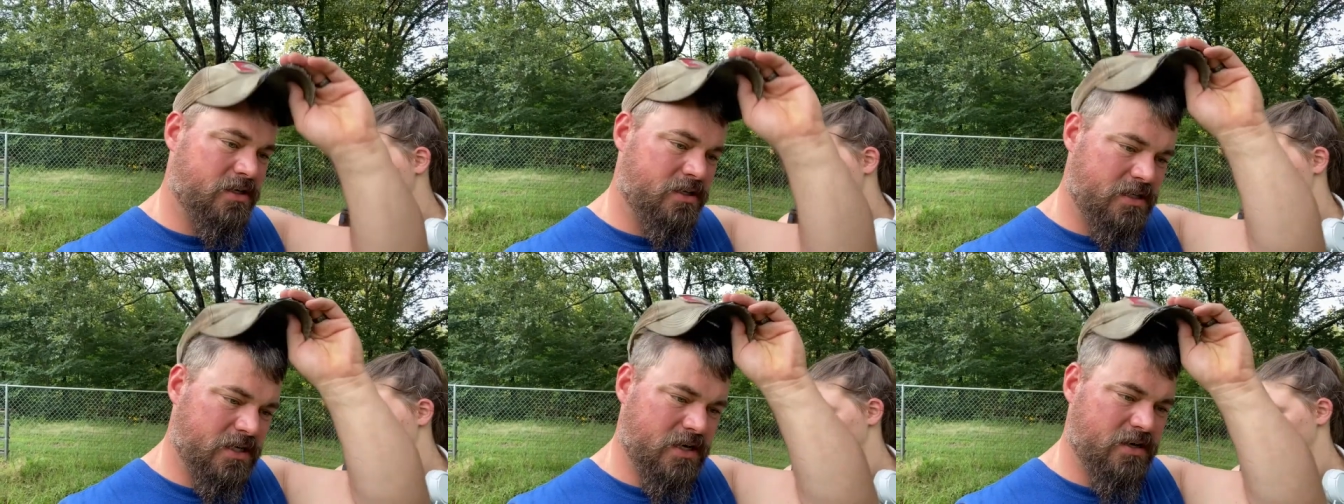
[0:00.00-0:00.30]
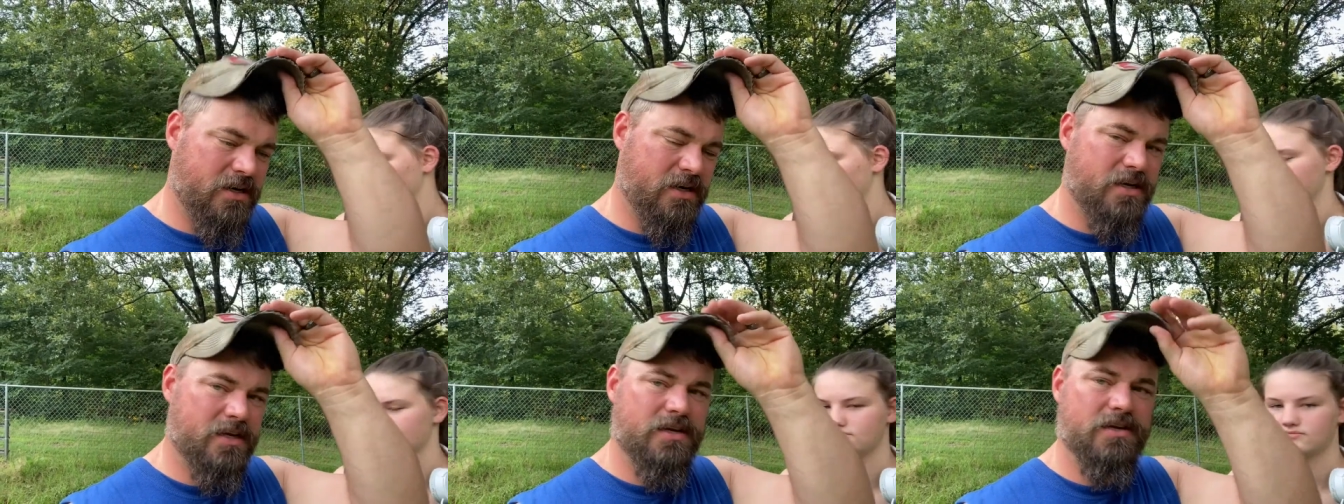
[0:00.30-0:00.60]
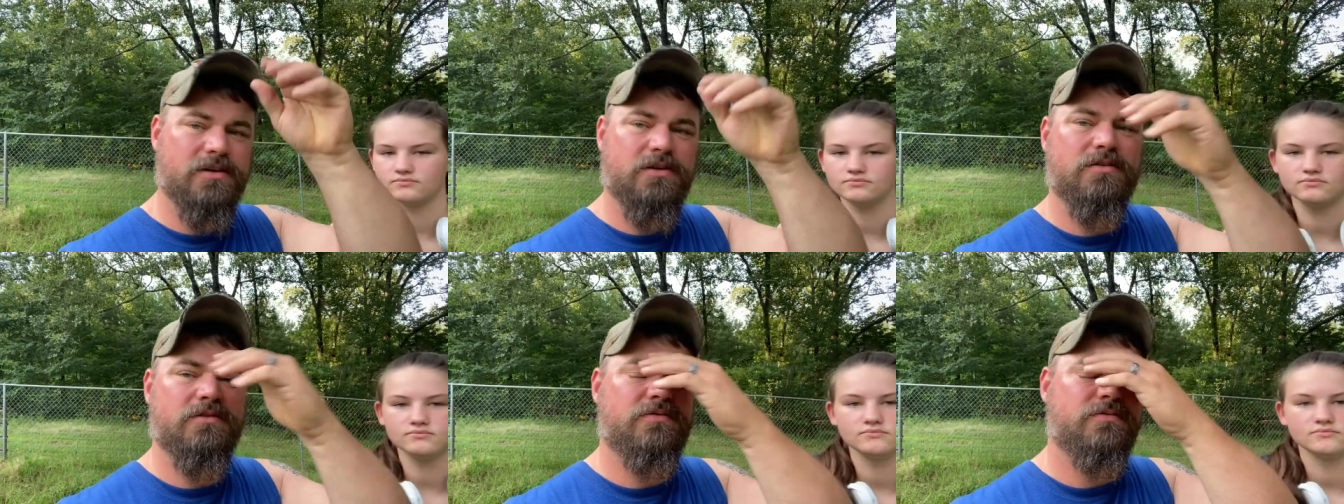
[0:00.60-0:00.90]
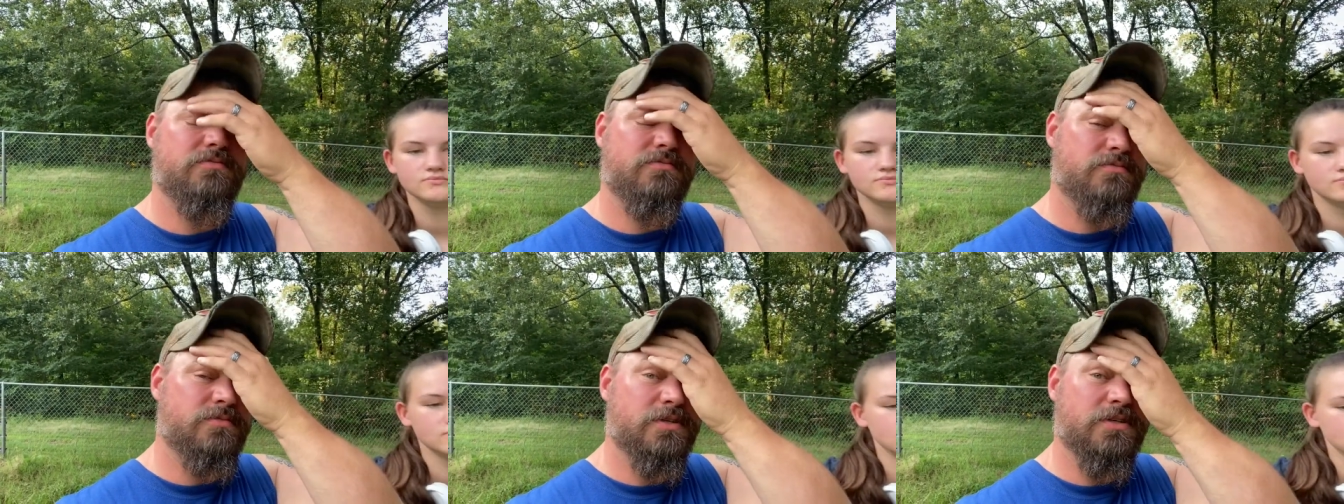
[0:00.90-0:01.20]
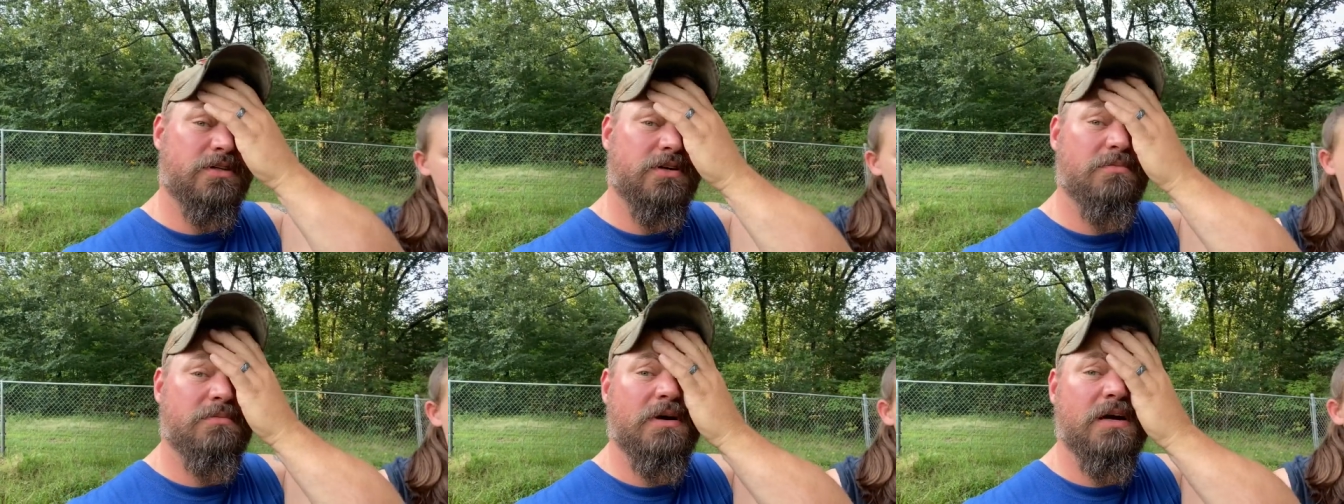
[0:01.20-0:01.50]
town, I didn't know if
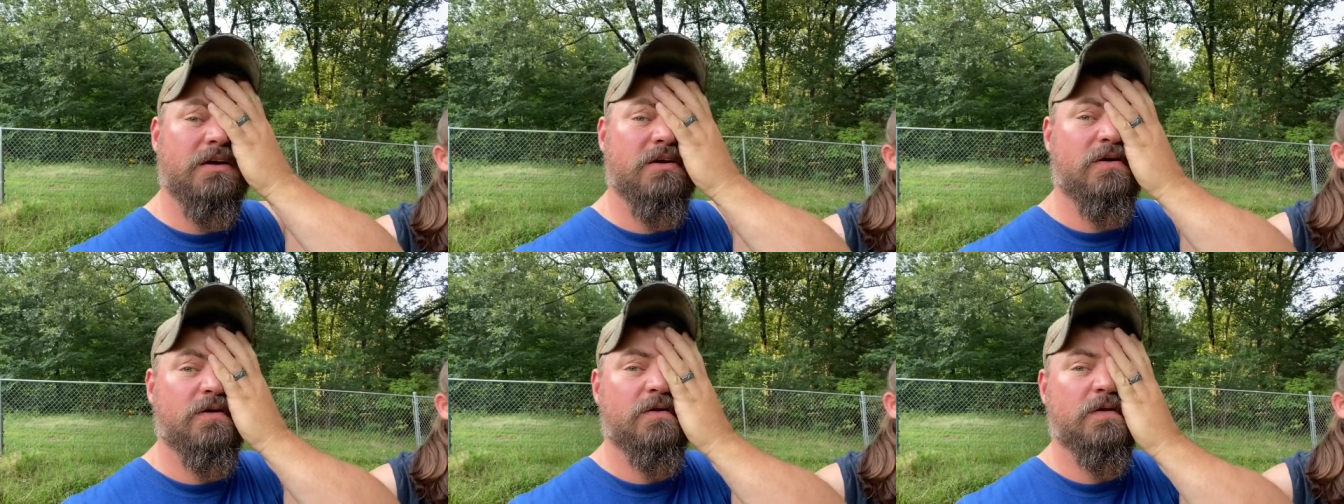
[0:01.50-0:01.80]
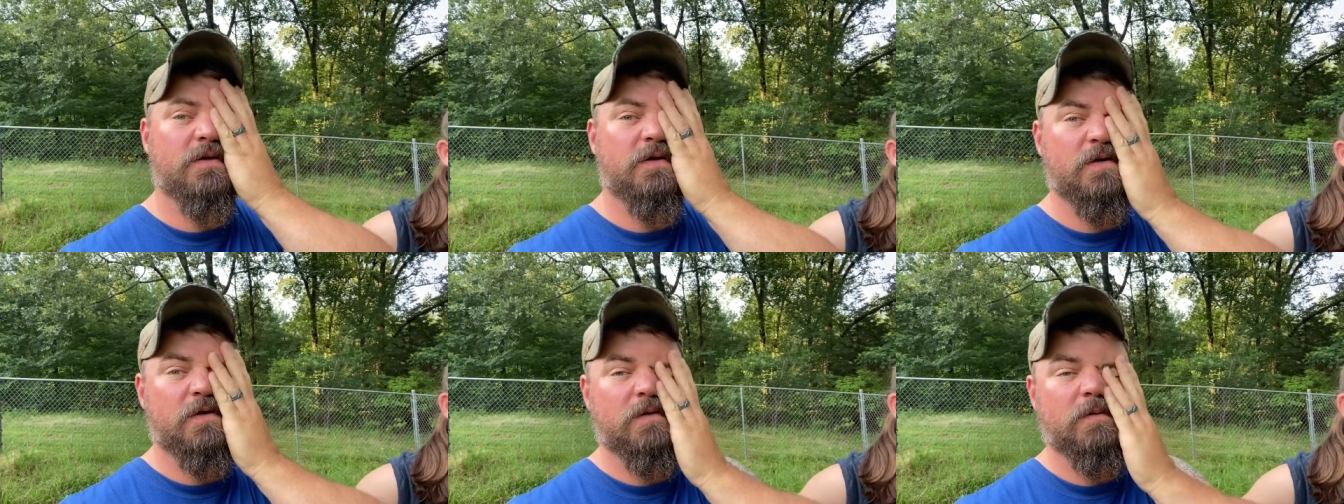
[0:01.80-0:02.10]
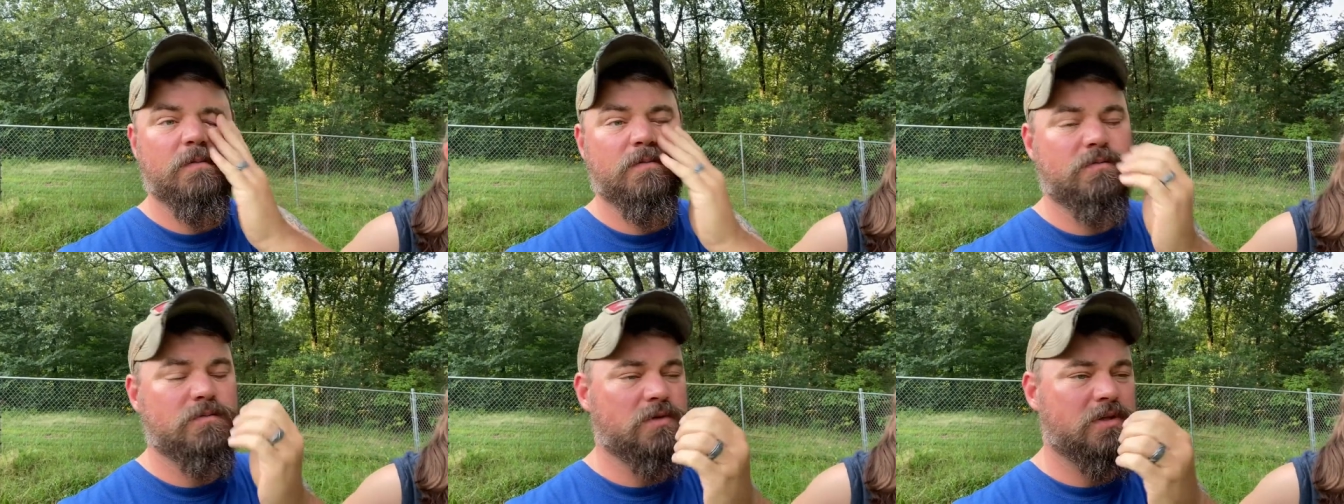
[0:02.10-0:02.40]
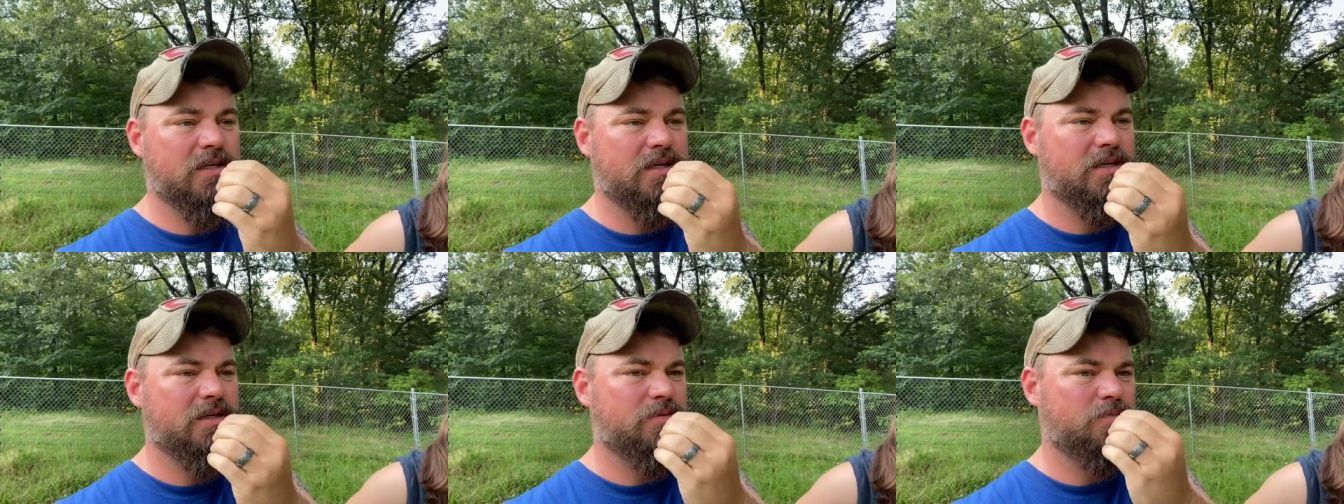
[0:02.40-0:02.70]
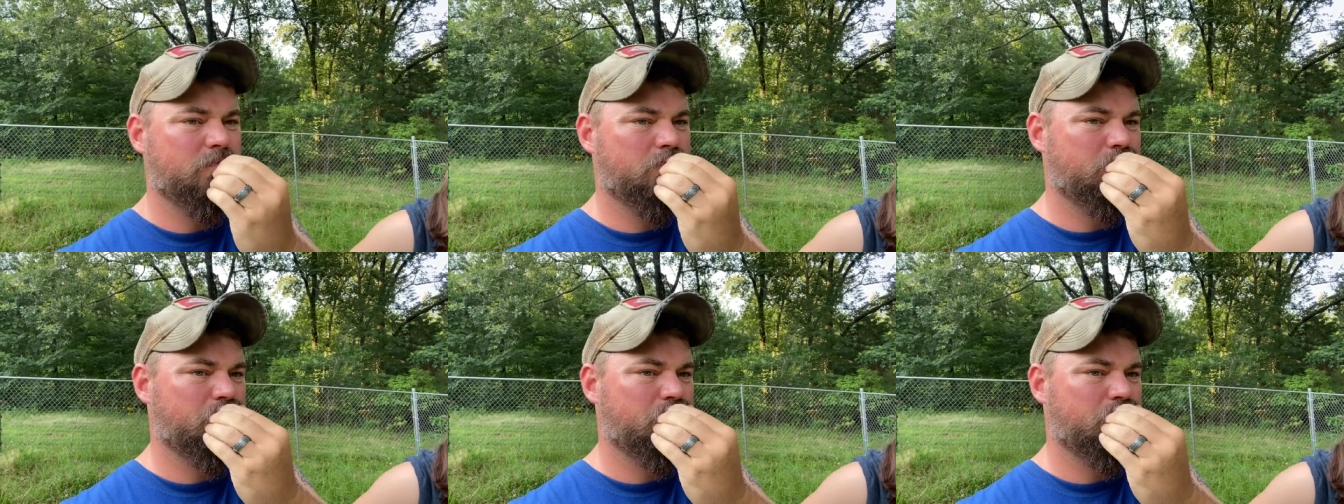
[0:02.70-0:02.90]
we'd come back early or late.